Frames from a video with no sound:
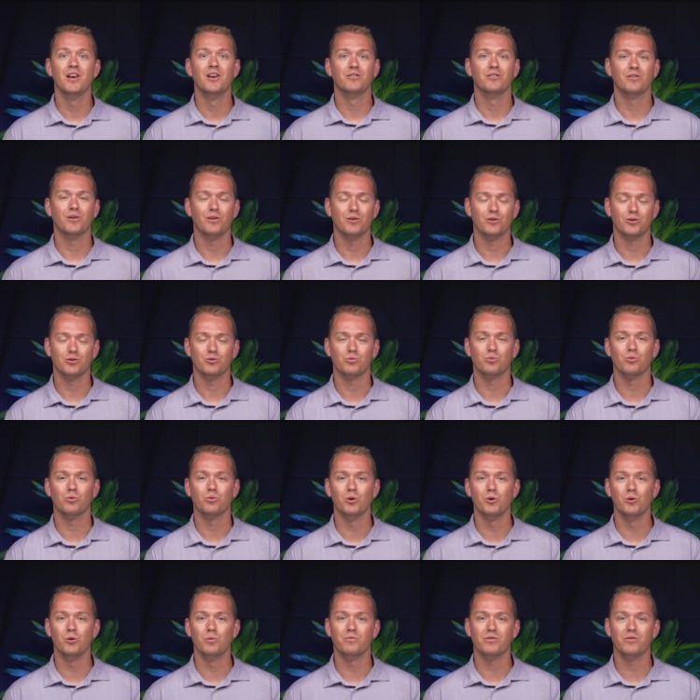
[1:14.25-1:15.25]
So there's
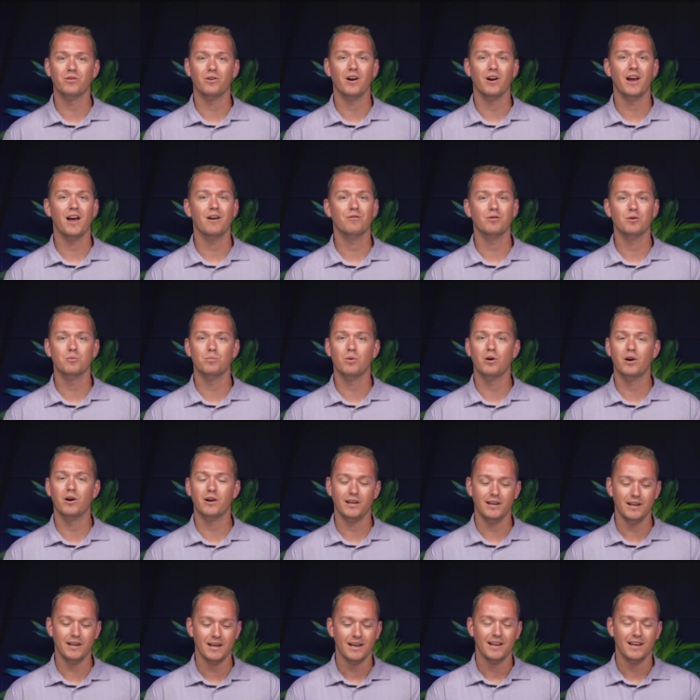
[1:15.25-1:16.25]
room for
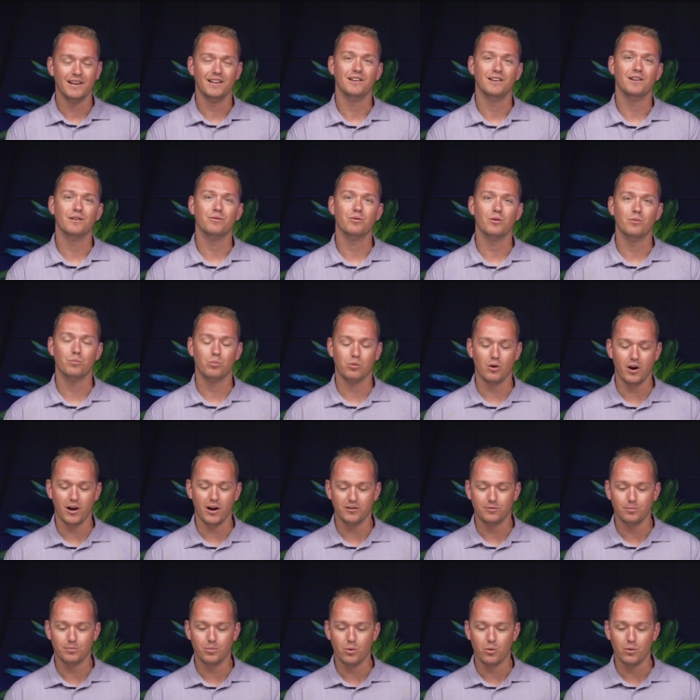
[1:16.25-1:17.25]
everybody and different
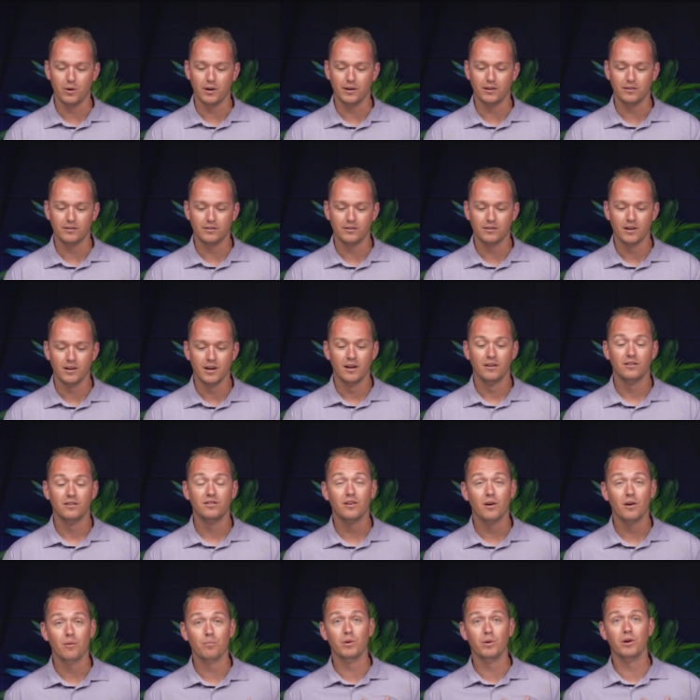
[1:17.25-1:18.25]
price points.
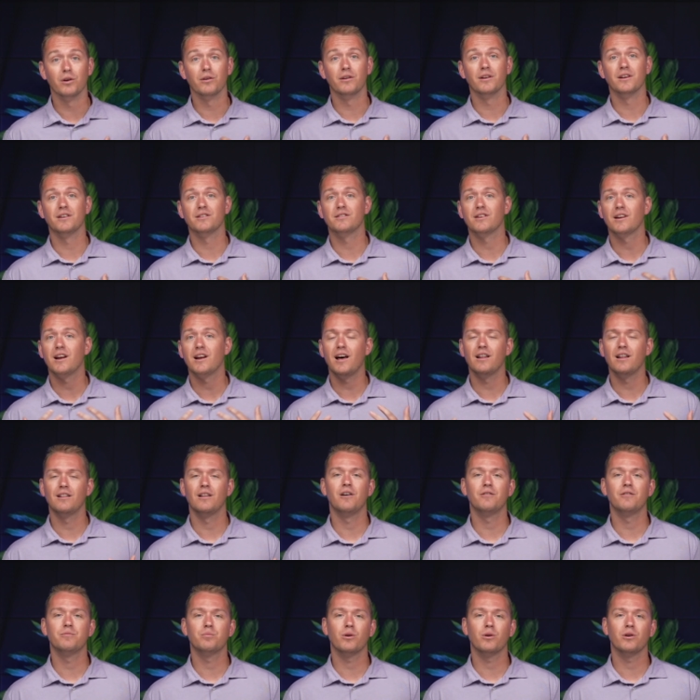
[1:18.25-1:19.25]
Some buildings that I
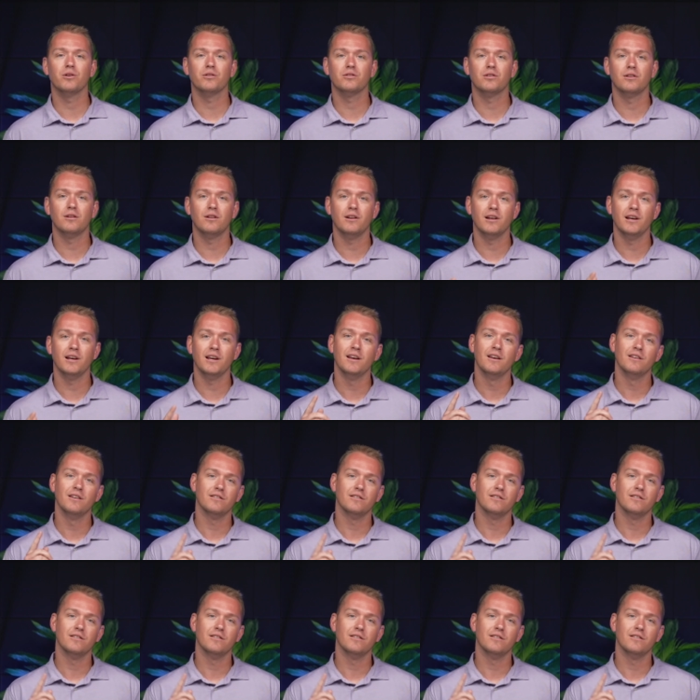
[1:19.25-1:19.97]
love personally, it's